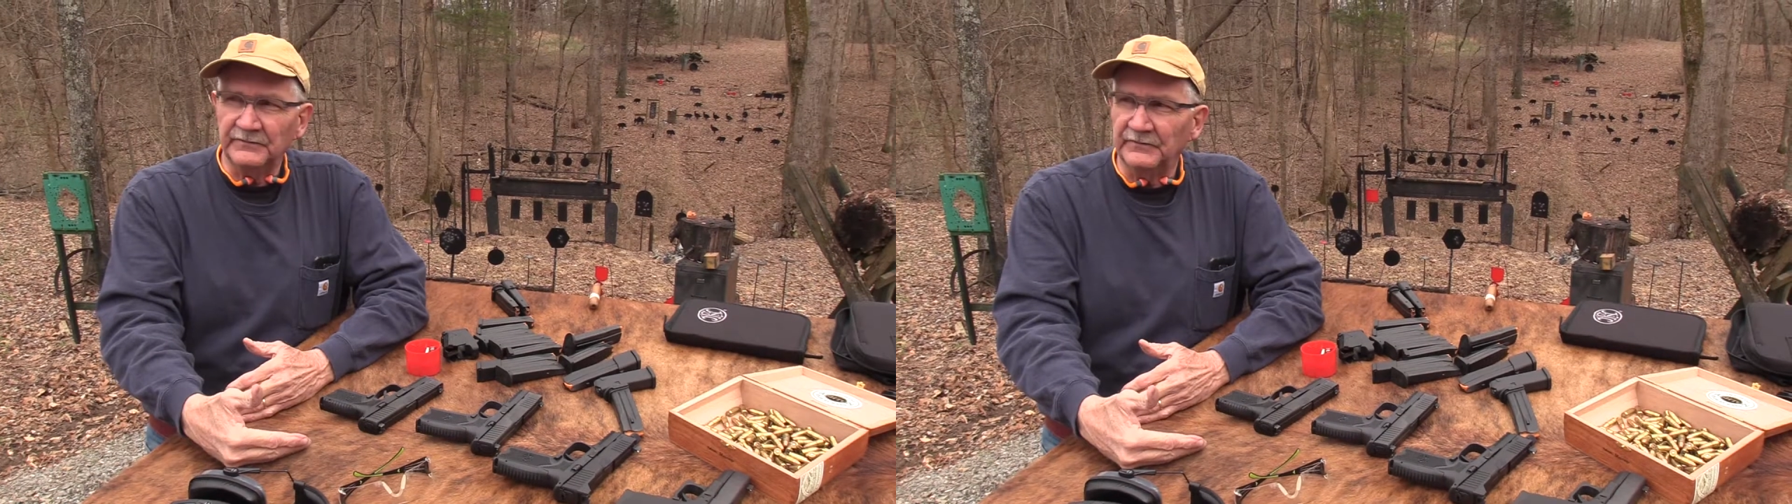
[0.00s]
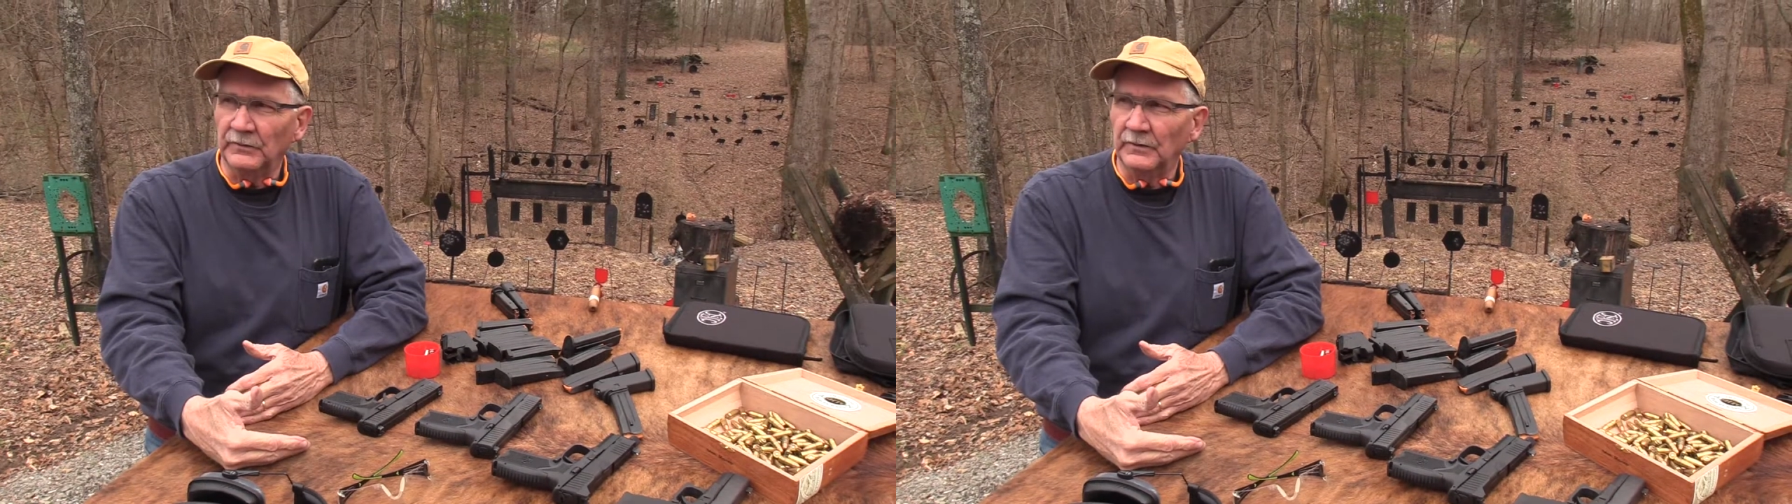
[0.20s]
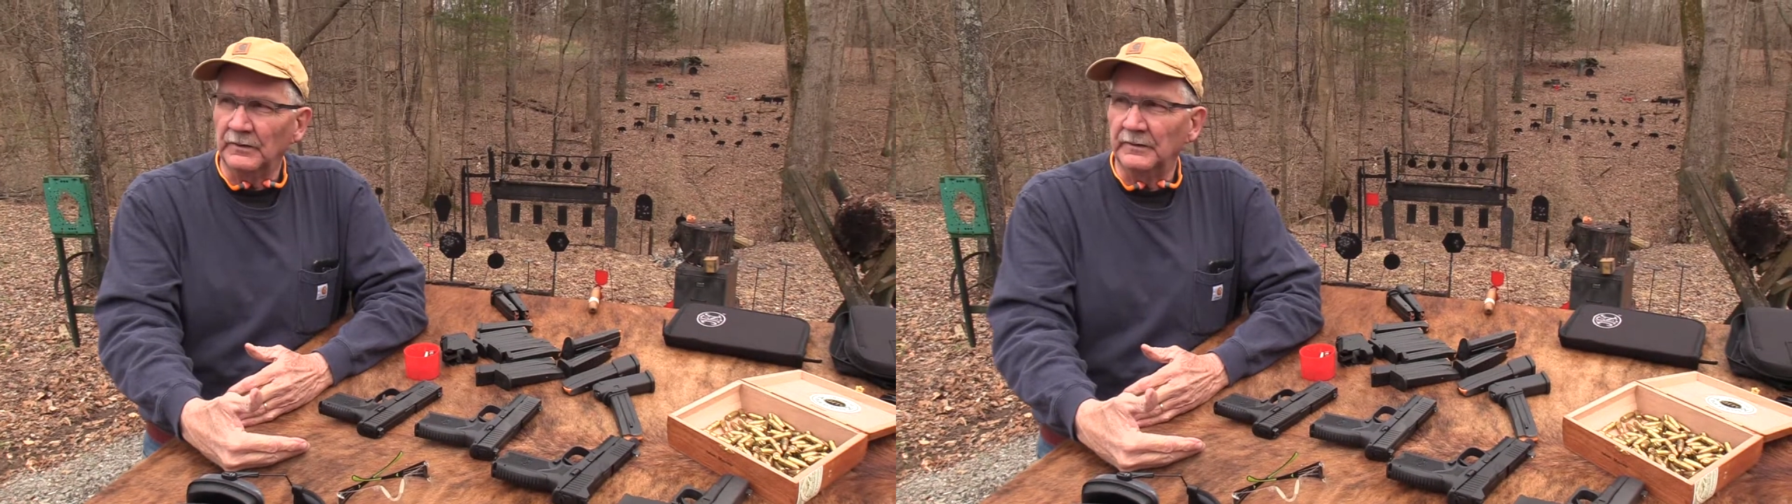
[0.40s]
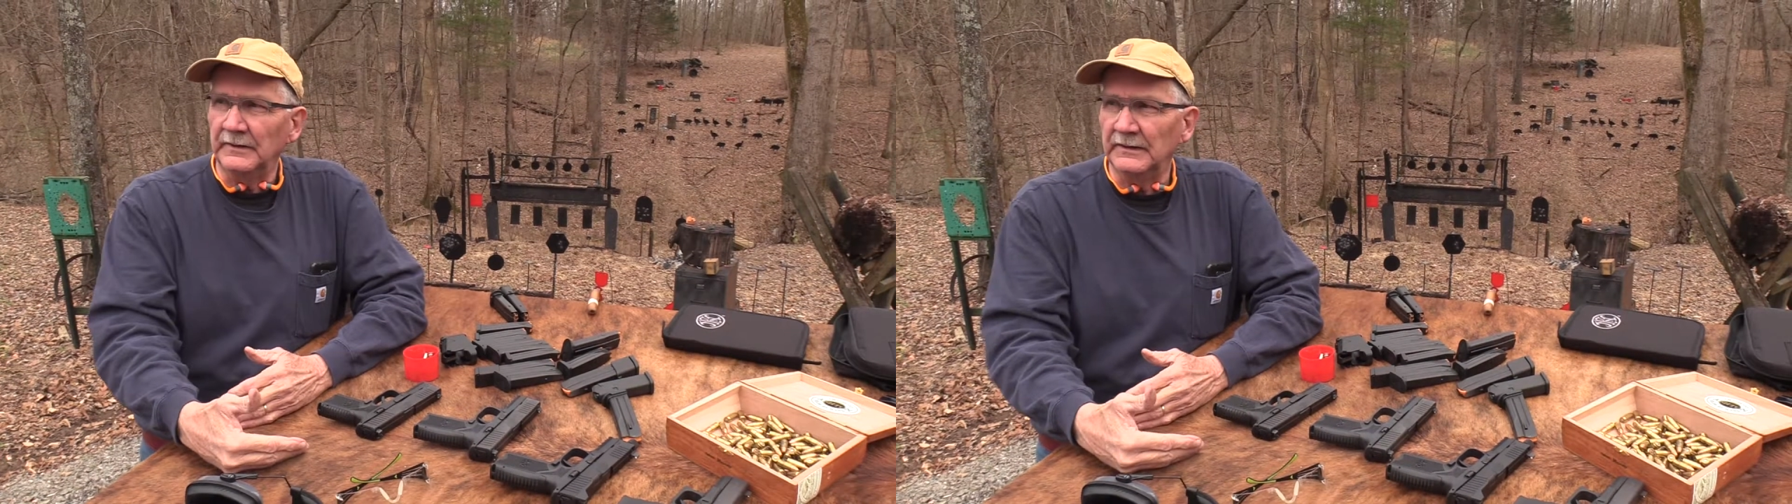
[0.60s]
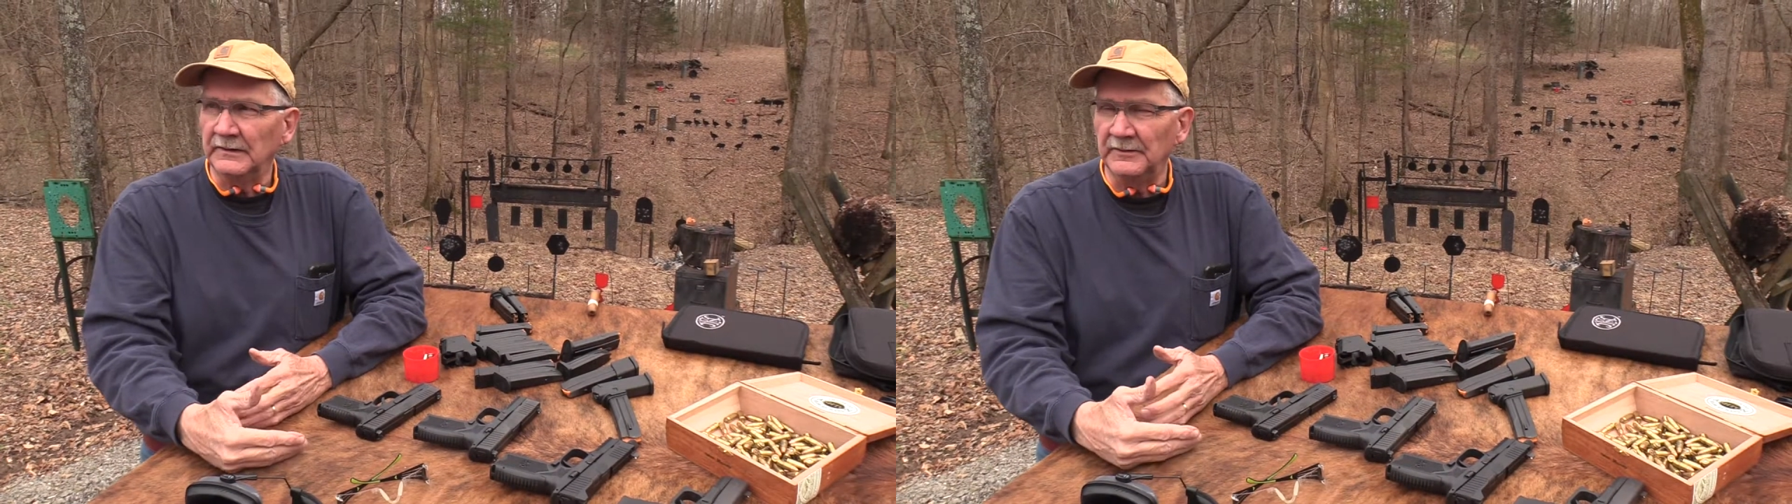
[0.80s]

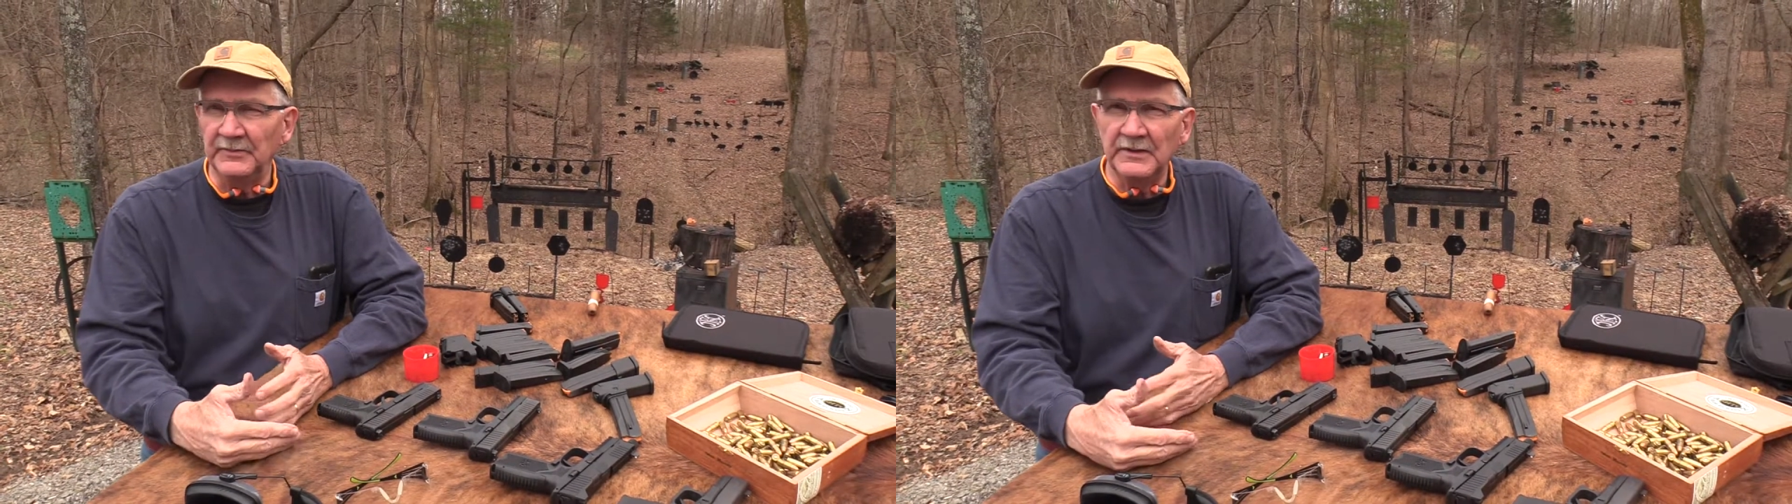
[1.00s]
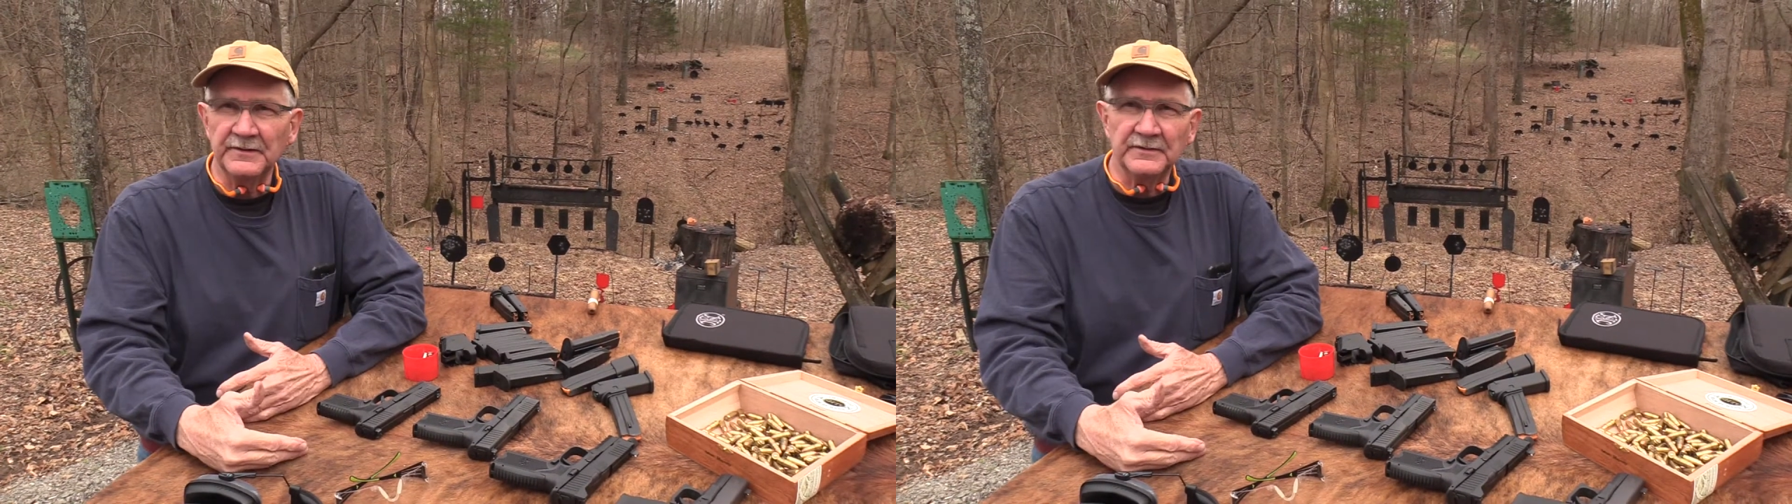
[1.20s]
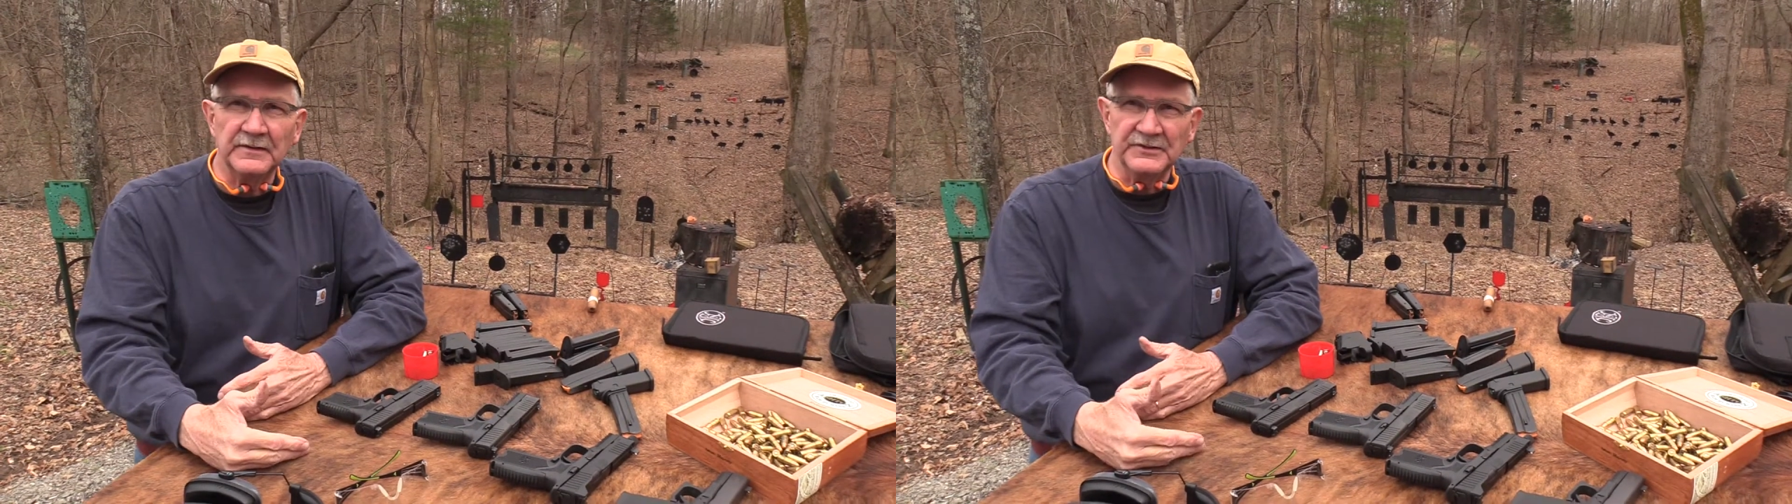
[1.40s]
for a month